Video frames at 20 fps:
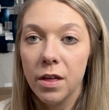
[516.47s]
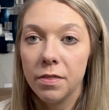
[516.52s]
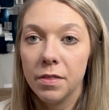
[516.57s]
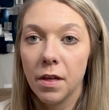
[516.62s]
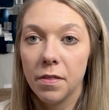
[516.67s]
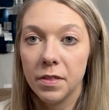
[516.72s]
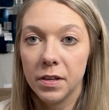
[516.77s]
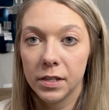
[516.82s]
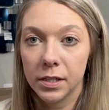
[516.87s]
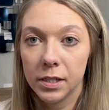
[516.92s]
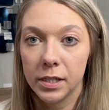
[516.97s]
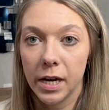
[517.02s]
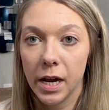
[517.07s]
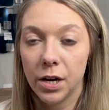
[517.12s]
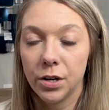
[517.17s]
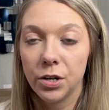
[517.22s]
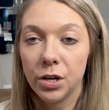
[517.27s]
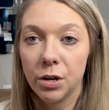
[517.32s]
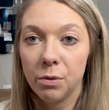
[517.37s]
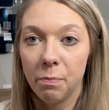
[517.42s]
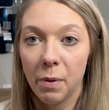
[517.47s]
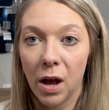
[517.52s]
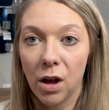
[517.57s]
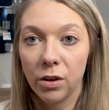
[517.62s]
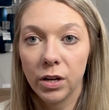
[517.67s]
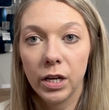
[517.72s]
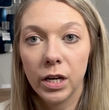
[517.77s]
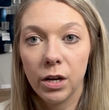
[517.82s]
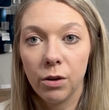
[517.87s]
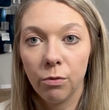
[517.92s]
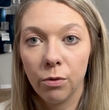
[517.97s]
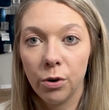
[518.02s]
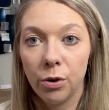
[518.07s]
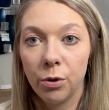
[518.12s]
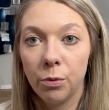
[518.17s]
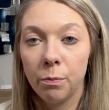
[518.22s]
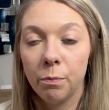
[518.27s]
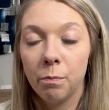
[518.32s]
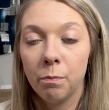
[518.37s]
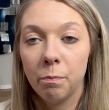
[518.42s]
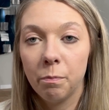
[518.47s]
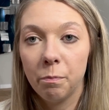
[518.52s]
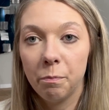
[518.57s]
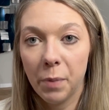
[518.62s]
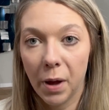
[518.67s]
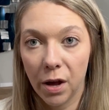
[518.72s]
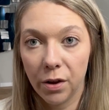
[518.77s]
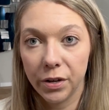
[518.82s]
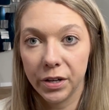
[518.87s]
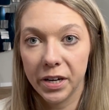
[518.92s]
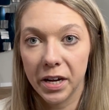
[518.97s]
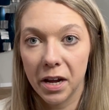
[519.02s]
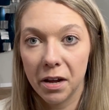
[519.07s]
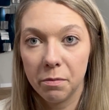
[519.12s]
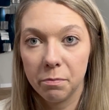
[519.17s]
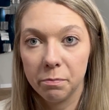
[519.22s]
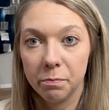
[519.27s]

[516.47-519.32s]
than the standard balcony room balcony.